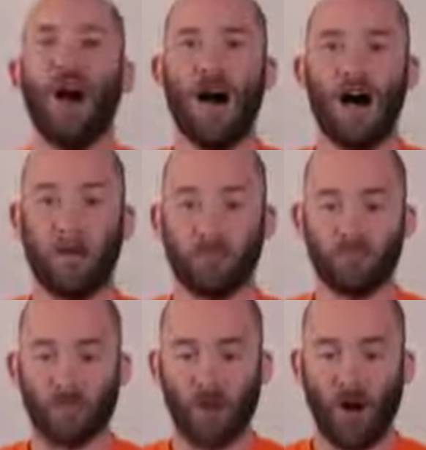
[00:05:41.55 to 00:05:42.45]

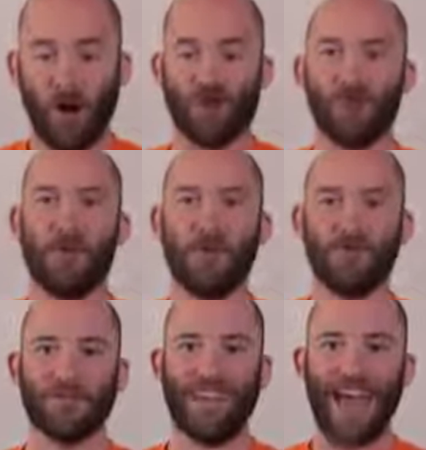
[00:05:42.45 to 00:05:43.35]
are
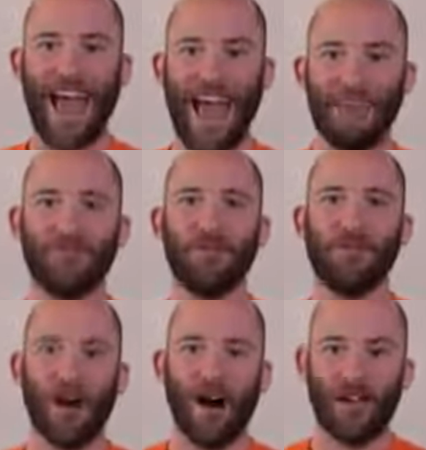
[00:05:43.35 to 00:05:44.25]
computers that have to
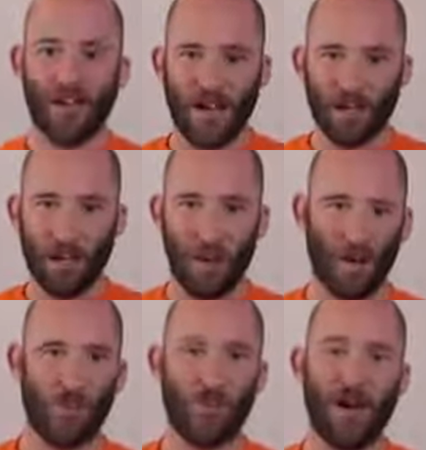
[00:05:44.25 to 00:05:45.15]
be on
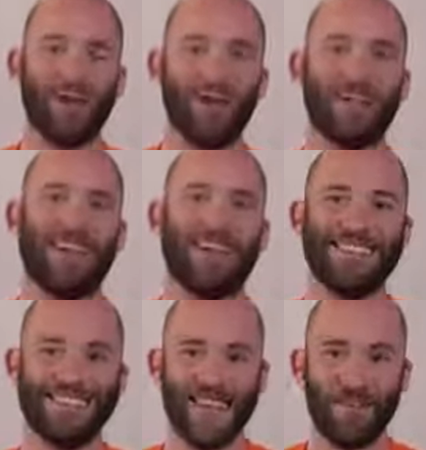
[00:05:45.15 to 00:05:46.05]
24 hours a day,
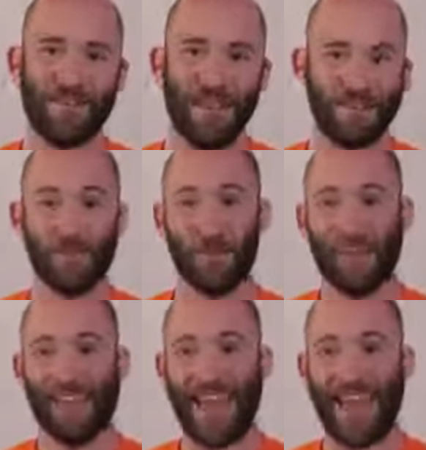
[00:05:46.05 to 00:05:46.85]
7 days a week,